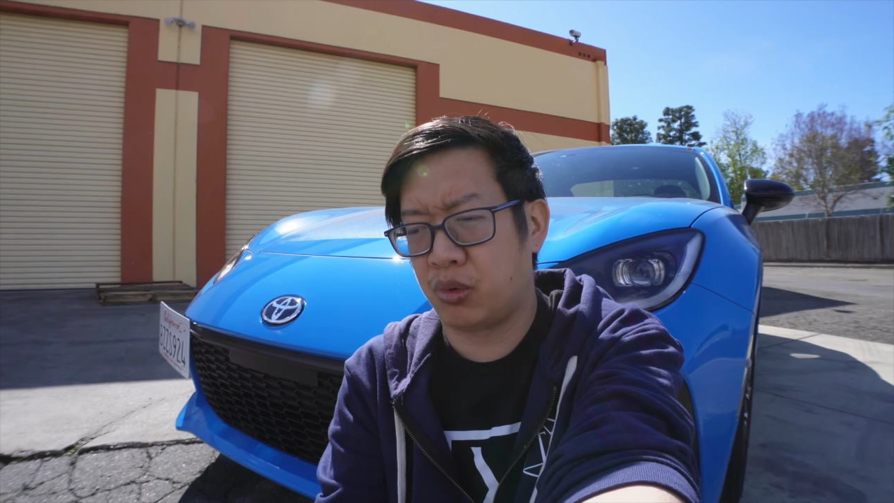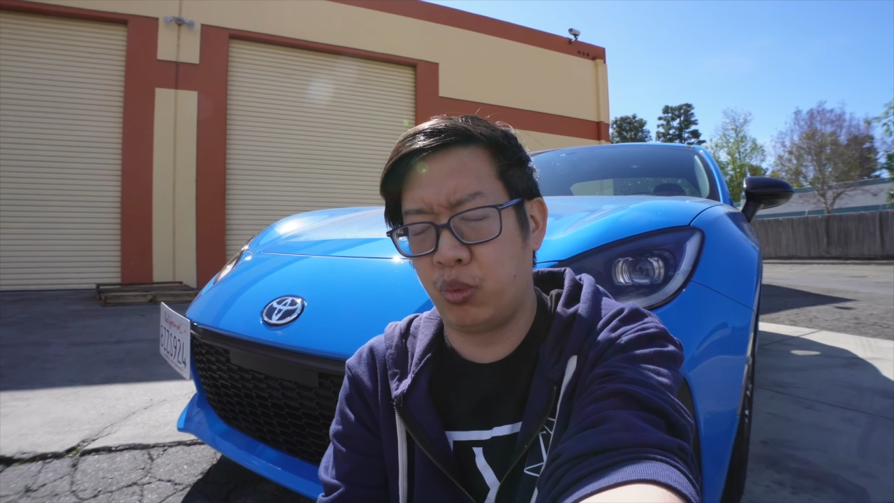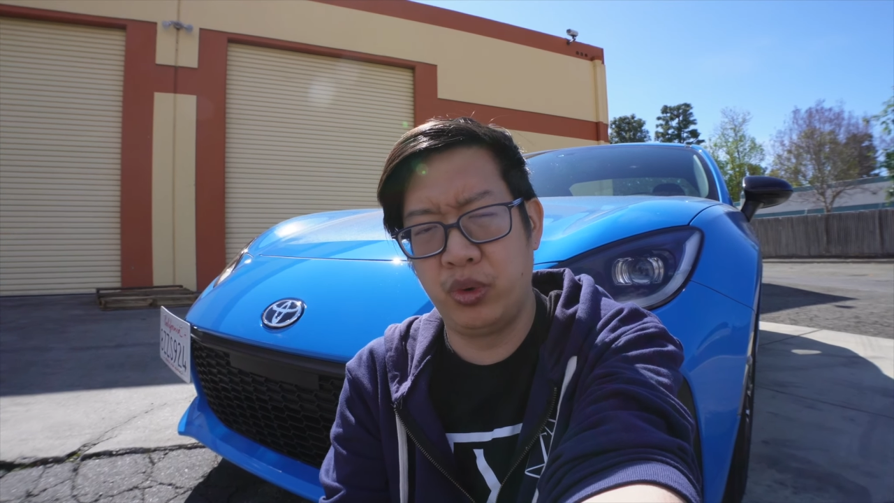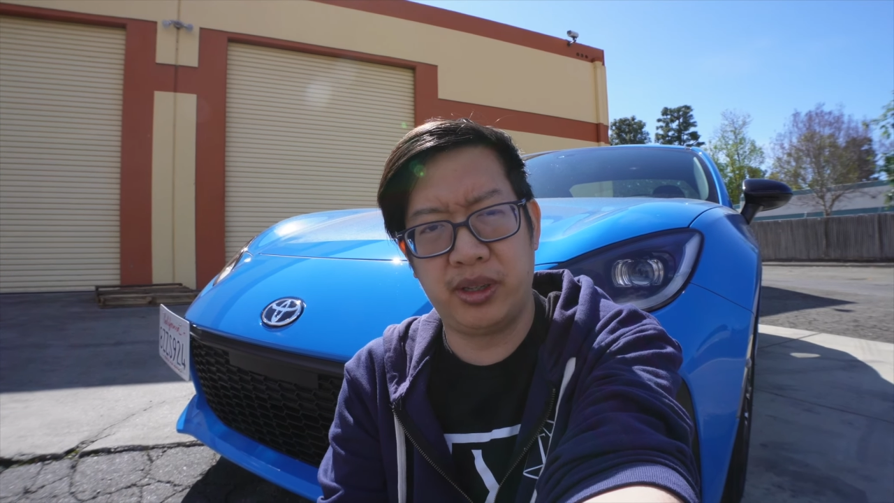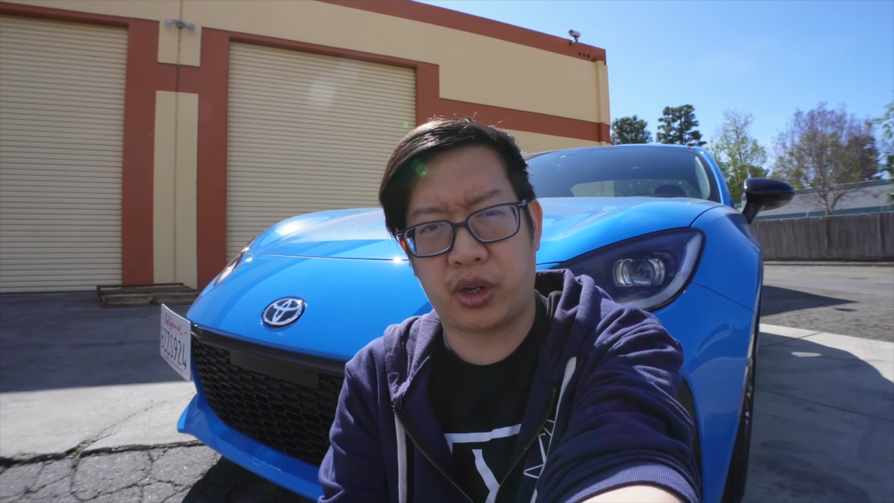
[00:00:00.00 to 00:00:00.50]

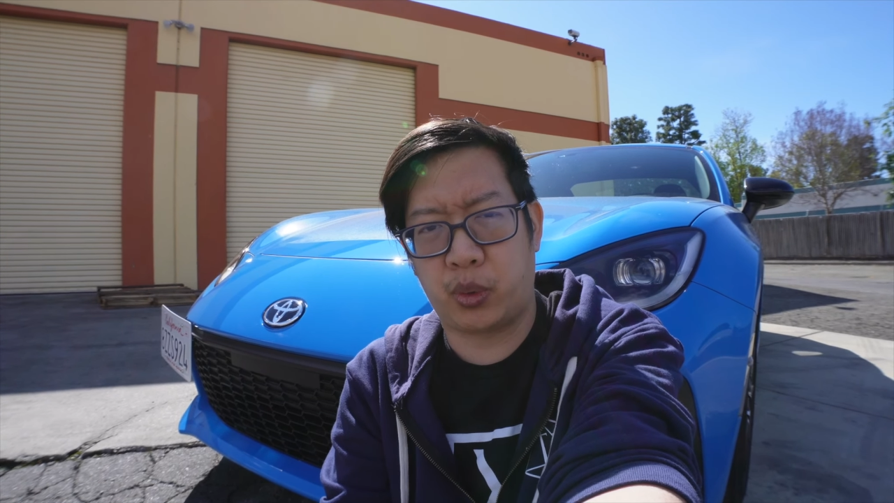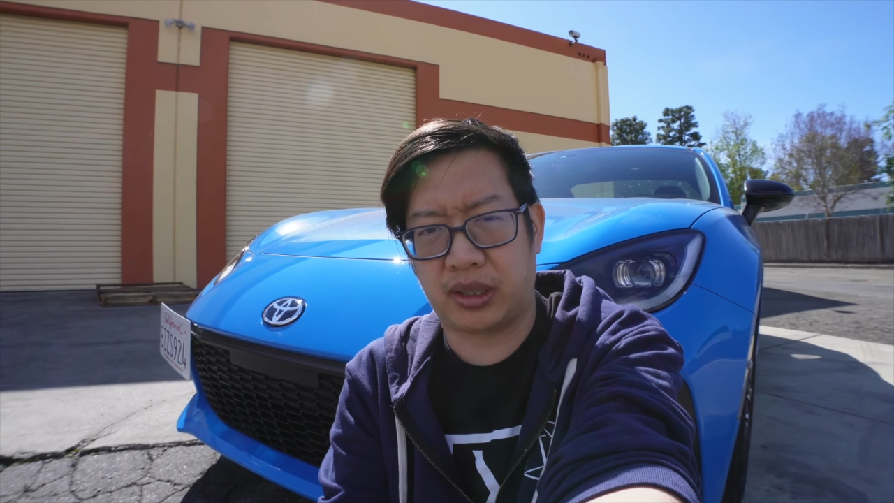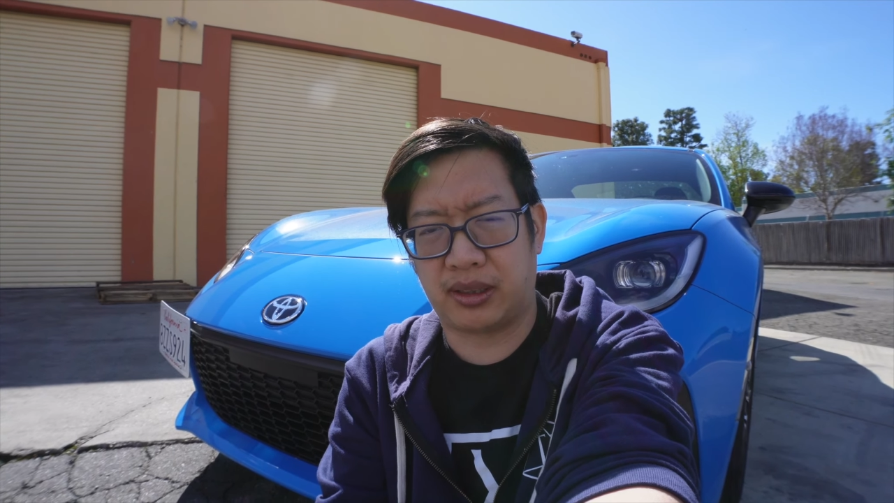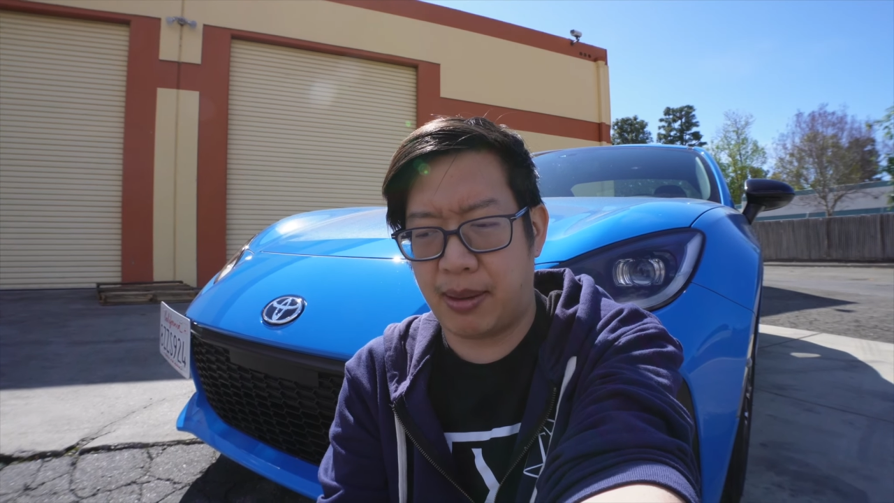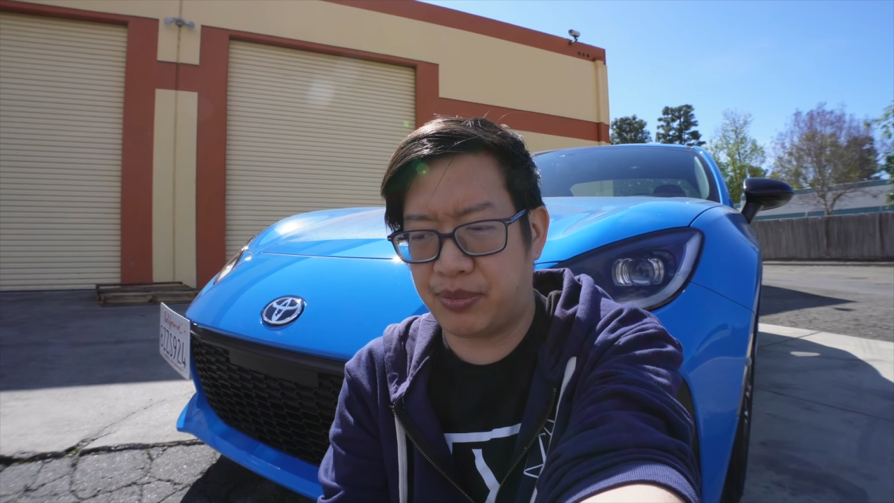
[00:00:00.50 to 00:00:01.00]
really
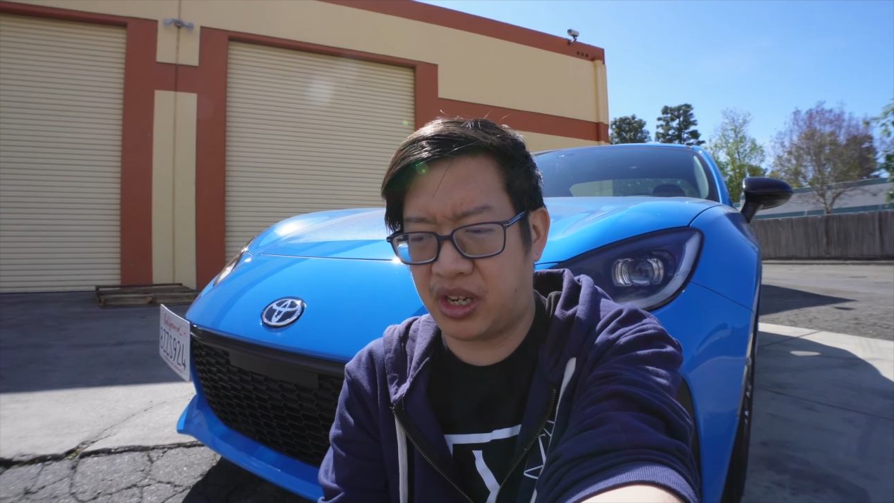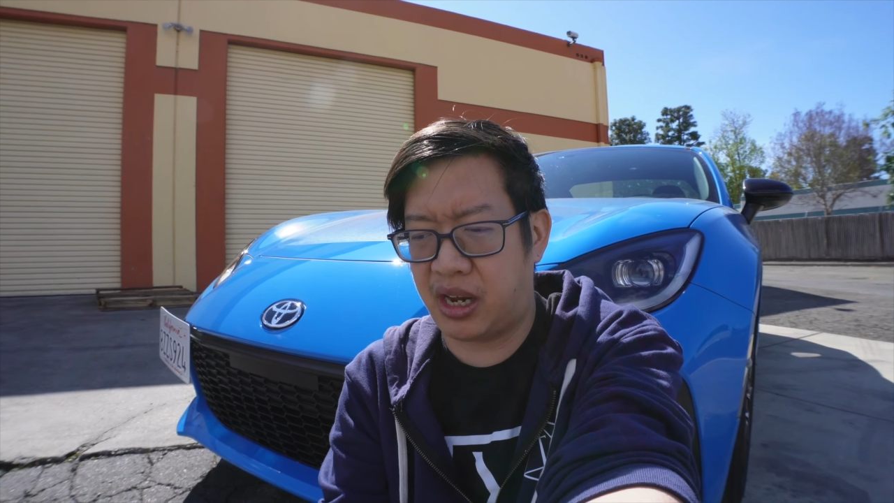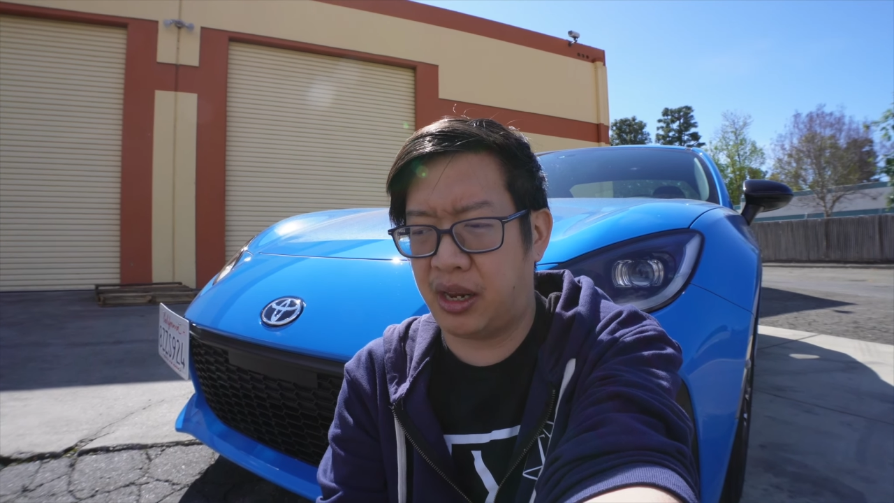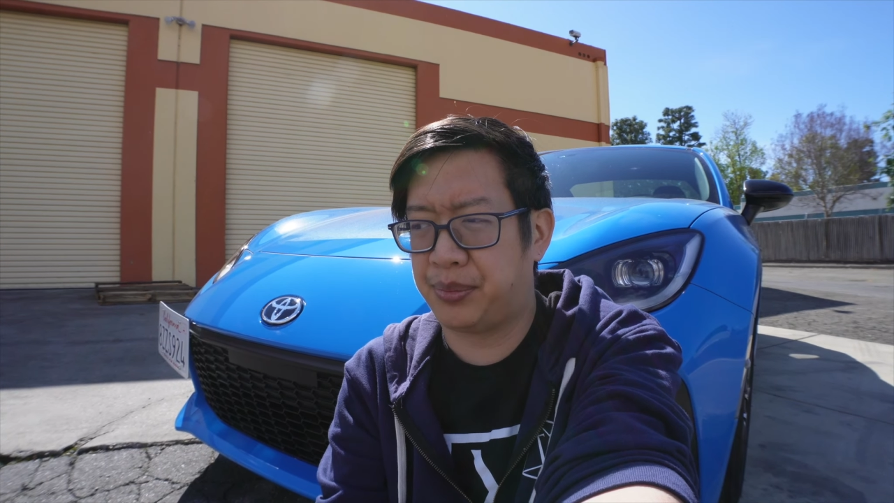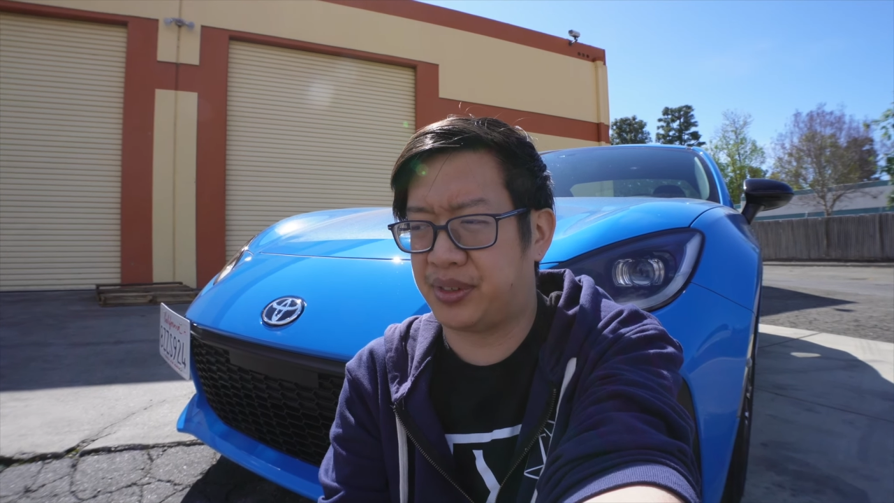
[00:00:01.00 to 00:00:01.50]
quick lap
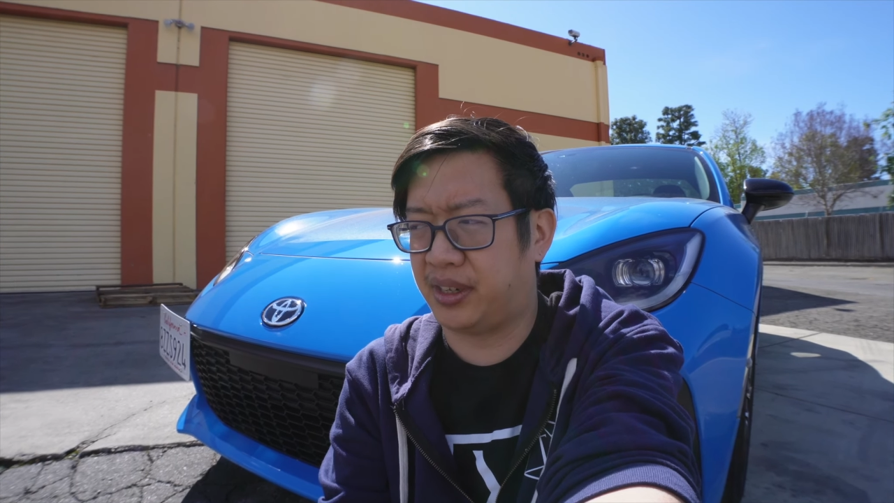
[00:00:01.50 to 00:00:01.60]
times